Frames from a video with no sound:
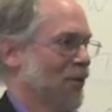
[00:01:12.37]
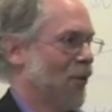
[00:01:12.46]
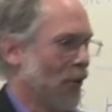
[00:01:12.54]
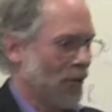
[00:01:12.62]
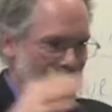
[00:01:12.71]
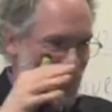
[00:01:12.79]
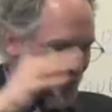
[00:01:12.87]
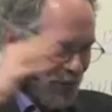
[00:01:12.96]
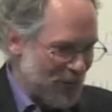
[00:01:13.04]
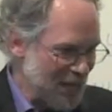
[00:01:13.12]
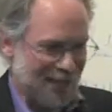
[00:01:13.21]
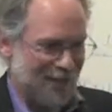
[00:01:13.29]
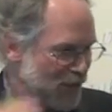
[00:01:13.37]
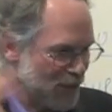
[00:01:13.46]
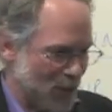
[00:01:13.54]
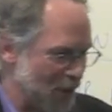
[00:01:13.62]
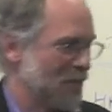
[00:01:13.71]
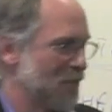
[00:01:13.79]
or your thing that
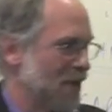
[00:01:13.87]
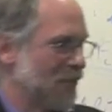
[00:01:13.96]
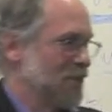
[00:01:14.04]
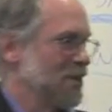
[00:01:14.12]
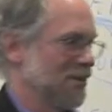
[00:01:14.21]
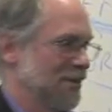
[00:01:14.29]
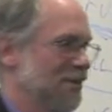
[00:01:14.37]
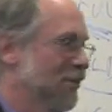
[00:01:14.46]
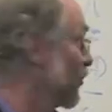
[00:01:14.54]
you want to make real in the